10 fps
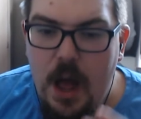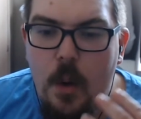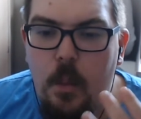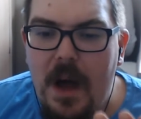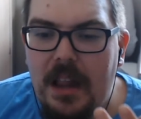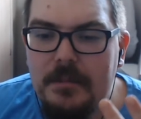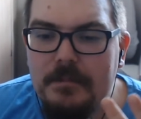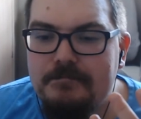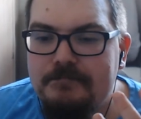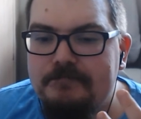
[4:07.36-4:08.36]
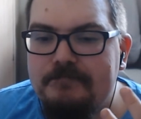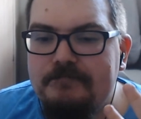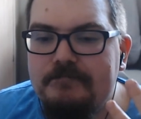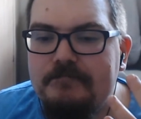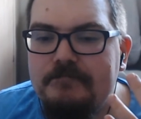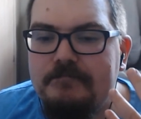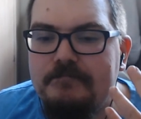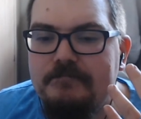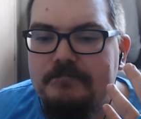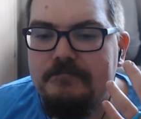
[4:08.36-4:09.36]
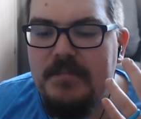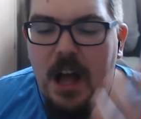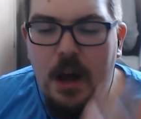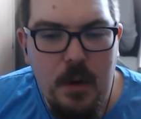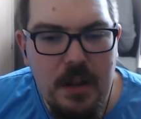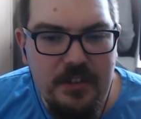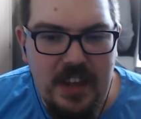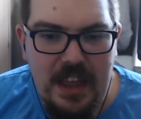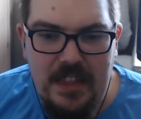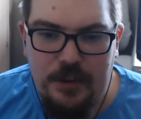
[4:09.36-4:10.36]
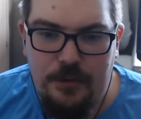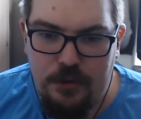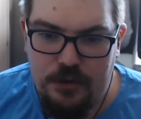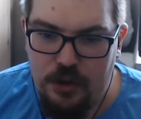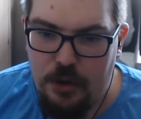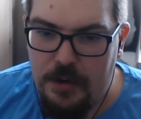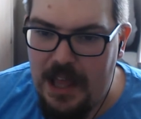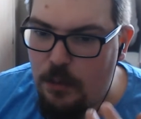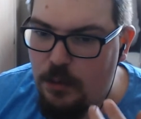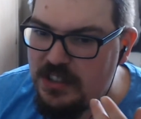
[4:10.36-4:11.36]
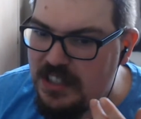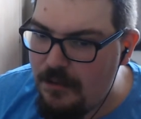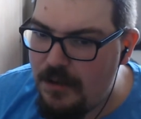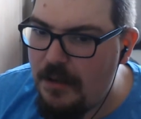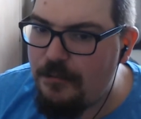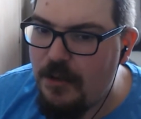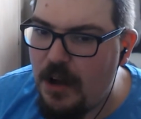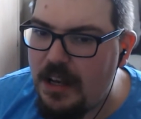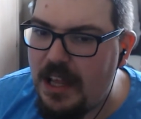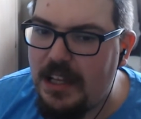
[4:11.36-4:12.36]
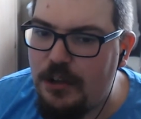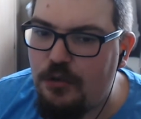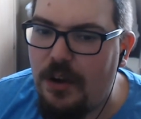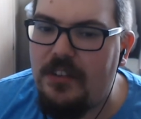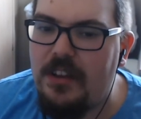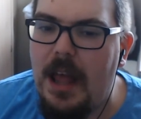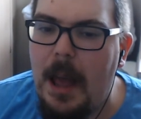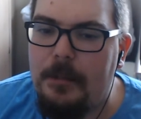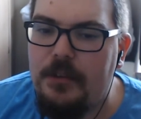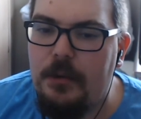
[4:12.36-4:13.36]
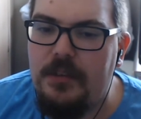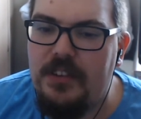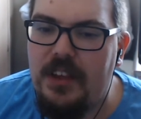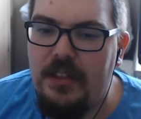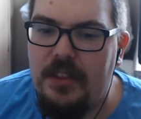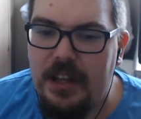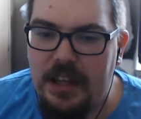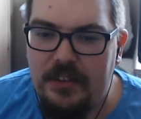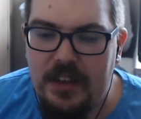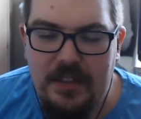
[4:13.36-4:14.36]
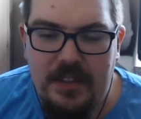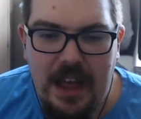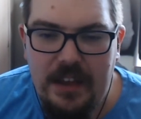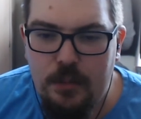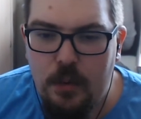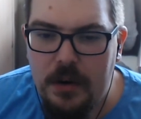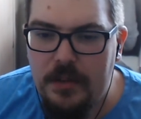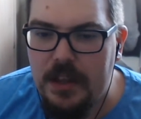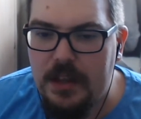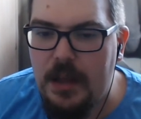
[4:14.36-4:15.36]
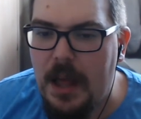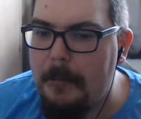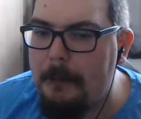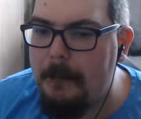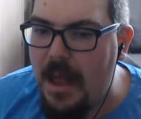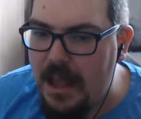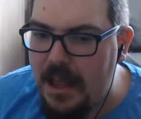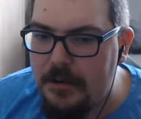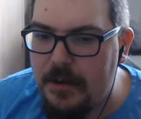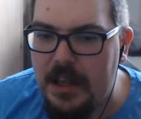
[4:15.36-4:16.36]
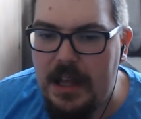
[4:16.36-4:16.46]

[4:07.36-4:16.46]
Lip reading: Well, I will say this for sure. It was definitely a fun and interesting episode, to say the least. And that is one of the main